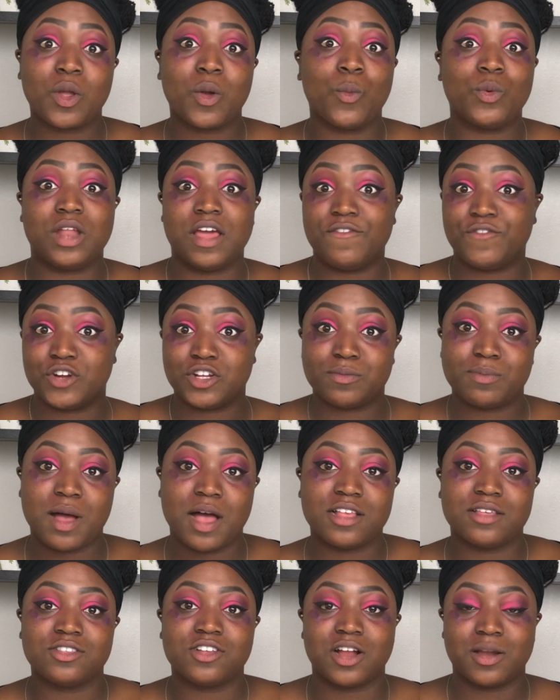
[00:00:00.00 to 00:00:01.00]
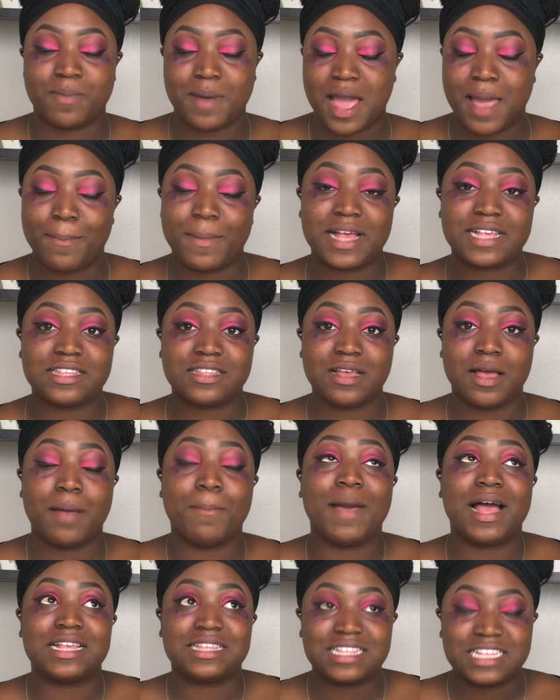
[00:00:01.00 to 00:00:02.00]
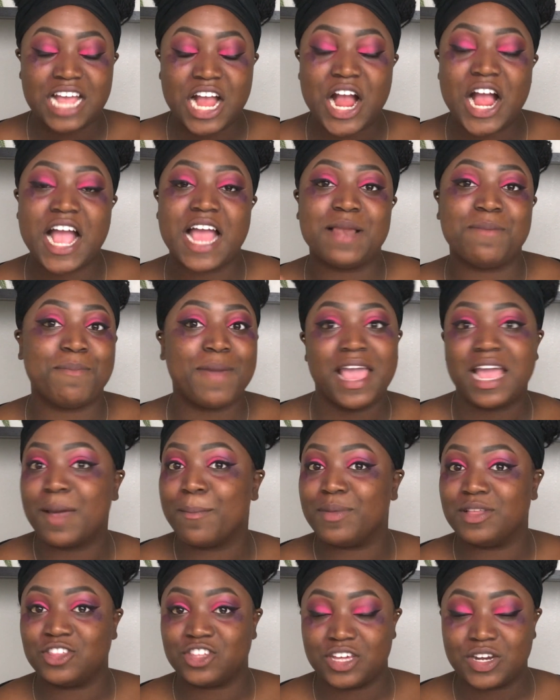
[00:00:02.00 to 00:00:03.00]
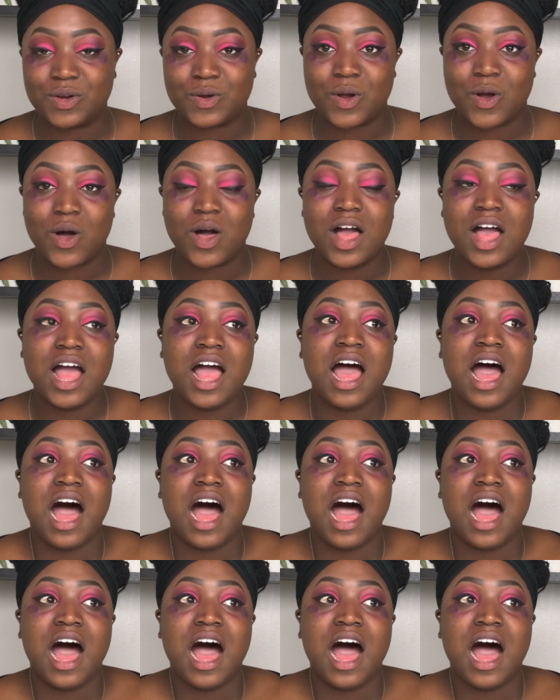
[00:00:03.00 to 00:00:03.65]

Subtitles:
when I first started buying mascara and makeup in general,